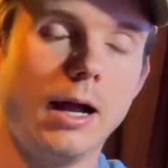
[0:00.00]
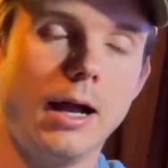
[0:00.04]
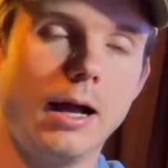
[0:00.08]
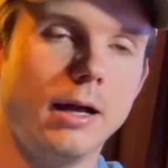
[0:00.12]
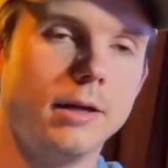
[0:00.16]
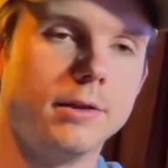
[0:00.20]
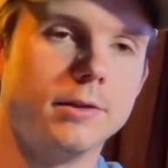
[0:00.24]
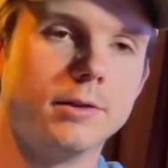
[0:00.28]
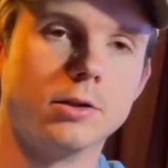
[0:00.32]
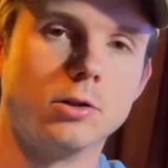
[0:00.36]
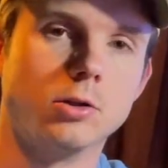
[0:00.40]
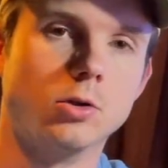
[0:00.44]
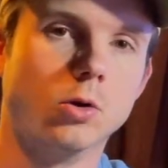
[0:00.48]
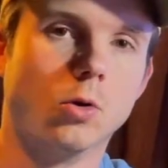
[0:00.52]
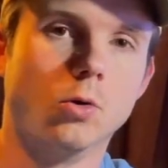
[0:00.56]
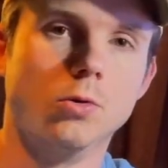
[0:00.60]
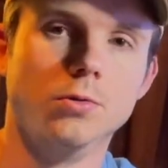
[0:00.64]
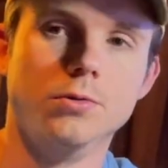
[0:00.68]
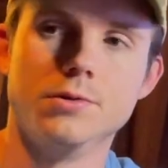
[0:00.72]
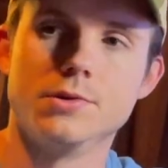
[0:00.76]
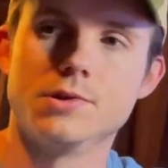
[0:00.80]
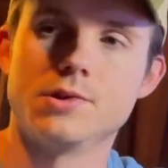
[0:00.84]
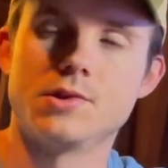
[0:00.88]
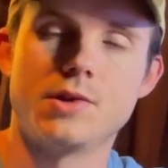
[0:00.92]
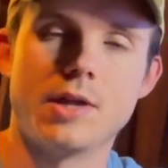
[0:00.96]
the
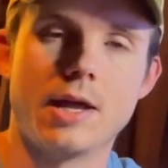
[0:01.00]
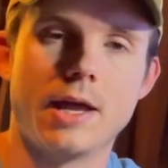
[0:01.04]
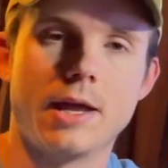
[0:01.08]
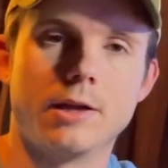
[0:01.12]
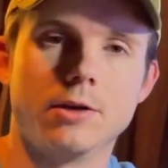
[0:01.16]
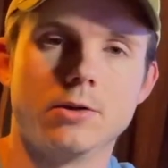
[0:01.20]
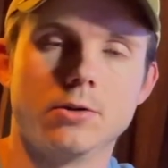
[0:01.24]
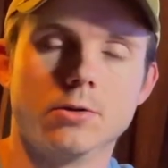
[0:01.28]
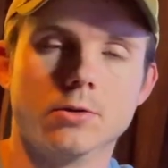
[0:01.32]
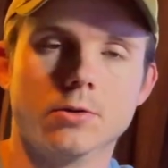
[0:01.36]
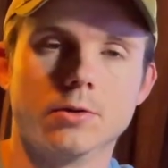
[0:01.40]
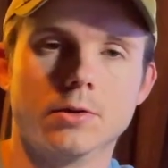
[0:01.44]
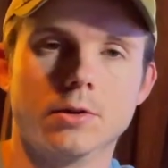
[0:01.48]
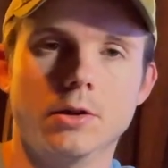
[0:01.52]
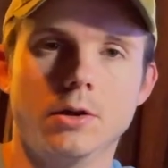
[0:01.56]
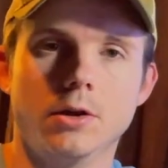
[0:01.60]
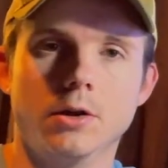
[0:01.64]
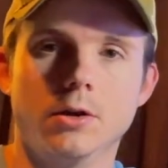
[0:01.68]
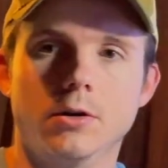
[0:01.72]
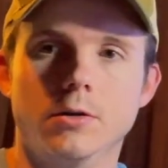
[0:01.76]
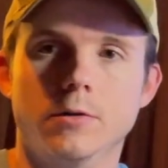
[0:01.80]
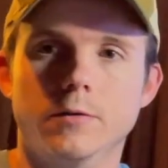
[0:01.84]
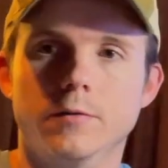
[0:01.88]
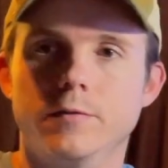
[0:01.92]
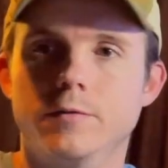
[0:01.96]
golden standard
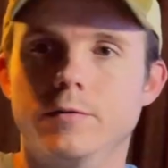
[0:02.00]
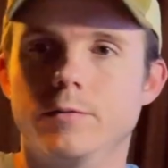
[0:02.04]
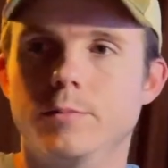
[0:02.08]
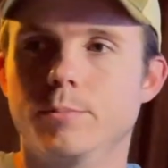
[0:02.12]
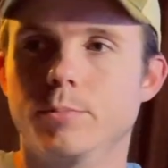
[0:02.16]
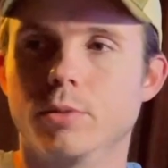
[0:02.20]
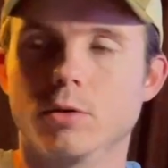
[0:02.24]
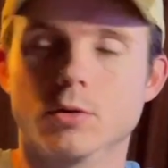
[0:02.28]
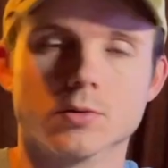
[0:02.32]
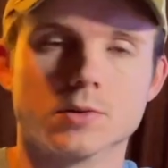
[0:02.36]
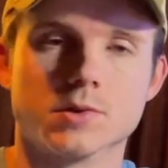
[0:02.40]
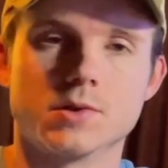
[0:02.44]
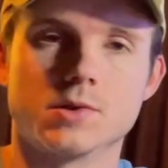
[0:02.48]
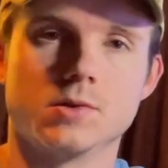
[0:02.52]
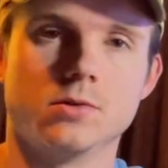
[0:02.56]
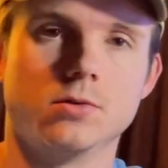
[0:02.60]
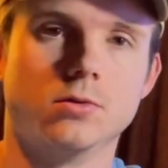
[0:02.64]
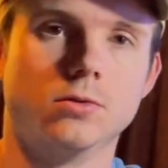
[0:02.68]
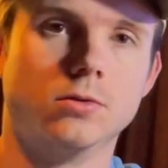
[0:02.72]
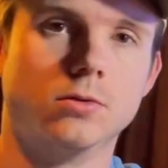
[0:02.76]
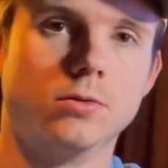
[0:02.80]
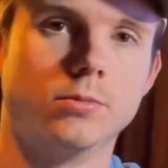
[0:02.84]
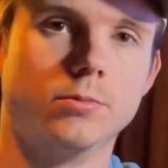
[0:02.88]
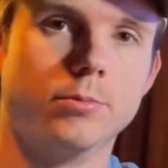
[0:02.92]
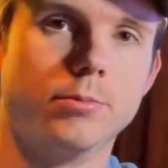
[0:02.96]
of
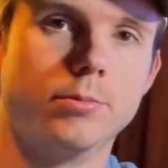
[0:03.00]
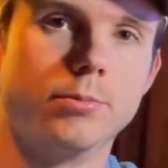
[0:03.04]
personal